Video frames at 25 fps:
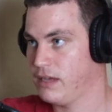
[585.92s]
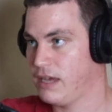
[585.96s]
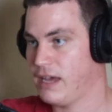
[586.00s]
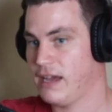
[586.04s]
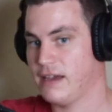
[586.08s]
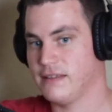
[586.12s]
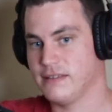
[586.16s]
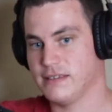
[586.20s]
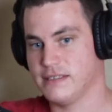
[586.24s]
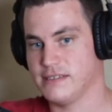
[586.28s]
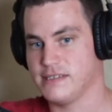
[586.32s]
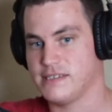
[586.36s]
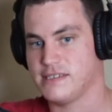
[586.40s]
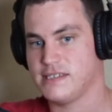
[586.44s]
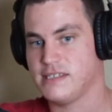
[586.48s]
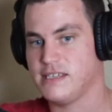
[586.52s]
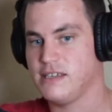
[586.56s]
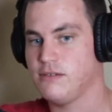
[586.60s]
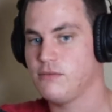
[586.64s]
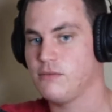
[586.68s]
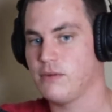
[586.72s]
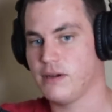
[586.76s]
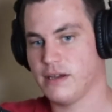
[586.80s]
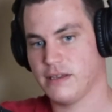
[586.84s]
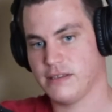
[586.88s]
and then see
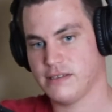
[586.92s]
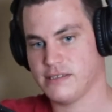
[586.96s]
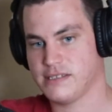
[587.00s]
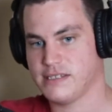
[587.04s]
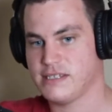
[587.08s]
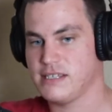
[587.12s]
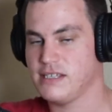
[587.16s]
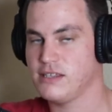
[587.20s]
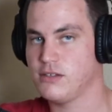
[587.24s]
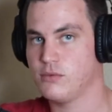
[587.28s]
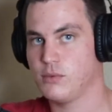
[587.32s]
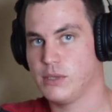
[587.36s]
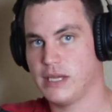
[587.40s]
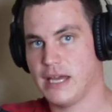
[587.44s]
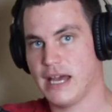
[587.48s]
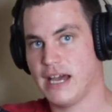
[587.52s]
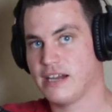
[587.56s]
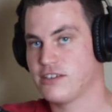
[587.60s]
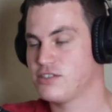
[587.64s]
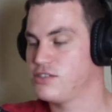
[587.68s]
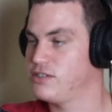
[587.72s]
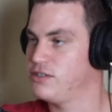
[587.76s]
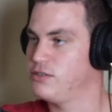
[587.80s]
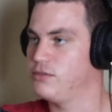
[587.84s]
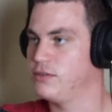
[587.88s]
the
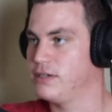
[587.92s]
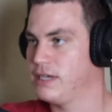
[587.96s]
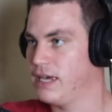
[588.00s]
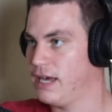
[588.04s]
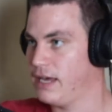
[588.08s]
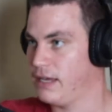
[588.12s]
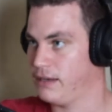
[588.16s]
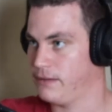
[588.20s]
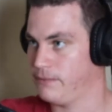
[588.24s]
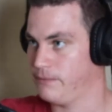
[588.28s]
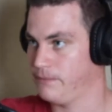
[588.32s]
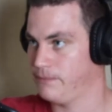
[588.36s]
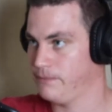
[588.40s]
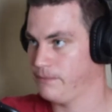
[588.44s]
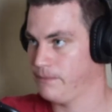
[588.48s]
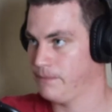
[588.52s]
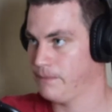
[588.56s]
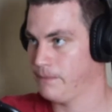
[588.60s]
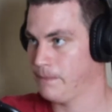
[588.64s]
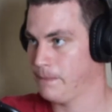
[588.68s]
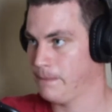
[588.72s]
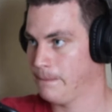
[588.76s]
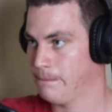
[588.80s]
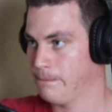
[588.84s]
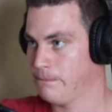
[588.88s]
reaction you get.
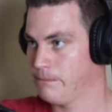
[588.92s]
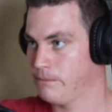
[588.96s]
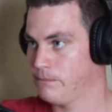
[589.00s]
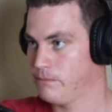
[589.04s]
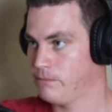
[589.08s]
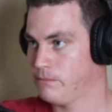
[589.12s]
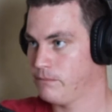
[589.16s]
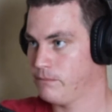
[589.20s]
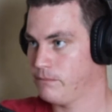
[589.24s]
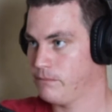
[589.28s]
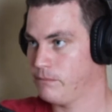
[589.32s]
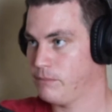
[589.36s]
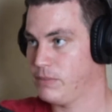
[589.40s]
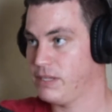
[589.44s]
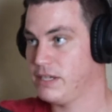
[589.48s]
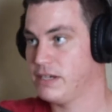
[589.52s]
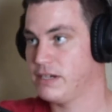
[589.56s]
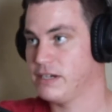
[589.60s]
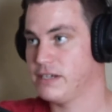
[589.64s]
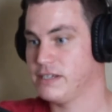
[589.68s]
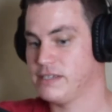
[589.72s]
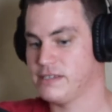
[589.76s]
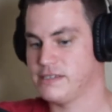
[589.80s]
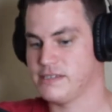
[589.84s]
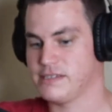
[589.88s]

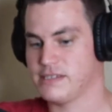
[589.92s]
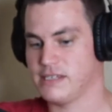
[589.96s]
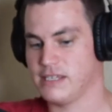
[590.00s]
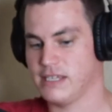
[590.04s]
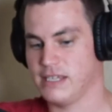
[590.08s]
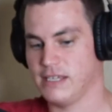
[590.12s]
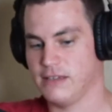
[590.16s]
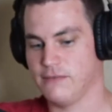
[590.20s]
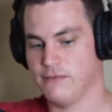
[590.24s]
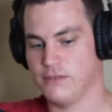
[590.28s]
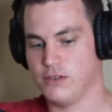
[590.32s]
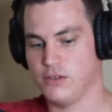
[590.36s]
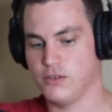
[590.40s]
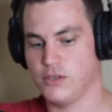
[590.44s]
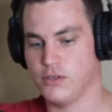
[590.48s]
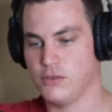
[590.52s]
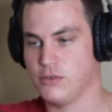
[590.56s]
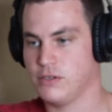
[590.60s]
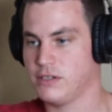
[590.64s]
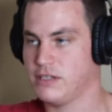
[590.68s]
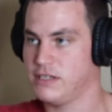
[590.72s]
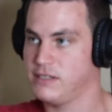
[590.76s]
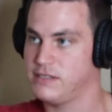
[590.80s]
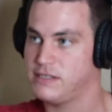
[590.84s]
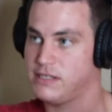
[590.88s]
Because if you
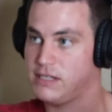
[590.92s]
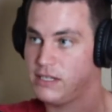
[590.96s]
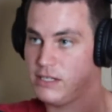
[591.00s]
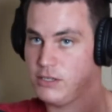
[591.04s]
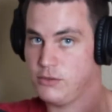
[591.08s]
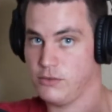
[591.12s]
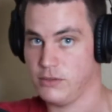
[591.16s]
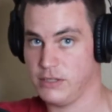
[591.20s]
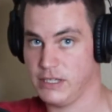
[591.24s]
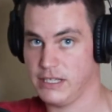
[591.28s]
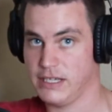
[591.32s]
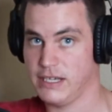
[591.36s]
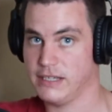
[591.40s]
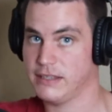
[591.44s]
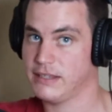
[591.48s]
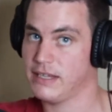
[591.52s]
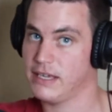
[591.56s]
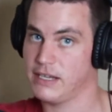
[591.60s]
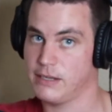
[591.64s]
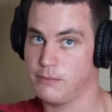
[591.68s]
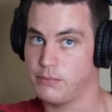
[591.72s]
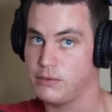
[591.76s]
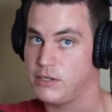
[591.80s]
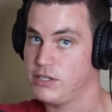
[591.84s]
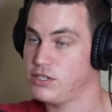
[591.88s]
don't continually get
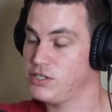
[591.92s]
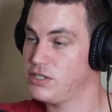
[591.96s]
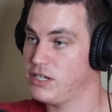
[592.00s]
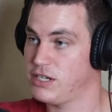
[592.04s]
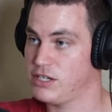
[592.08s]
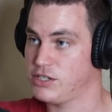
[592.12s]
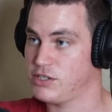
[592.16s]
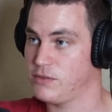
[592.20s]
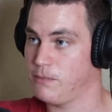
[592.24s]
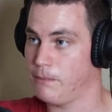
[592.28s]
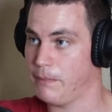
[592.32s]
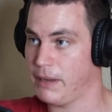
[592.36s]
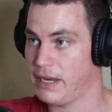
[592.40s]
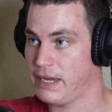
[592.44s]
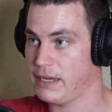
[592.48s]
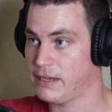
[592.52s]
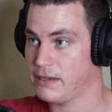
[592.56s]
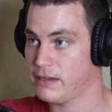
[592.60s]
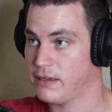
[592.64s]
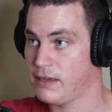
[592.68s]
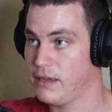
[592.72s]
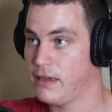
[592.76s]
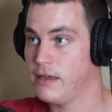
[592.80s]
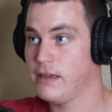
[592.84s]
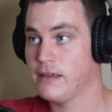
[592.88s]
that appreciation
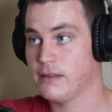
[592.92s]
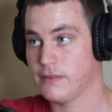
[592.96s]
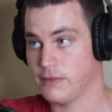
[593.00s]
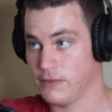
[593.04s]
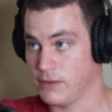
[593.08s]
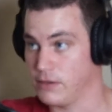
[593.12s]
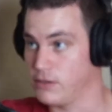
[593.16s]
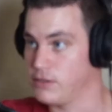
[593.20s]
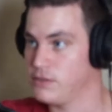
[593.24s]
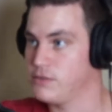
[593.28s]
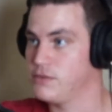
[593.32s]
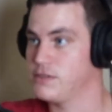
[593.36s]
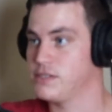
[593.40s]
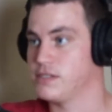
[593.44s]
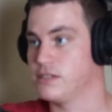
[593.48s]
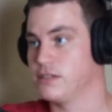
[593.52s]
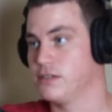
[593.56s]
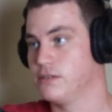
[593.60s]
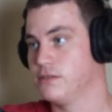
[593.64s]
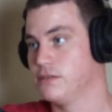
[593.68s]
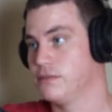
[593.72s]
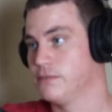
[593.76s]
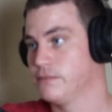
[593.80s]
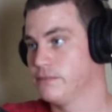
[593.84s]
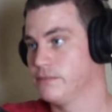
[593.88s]
back, they're using you.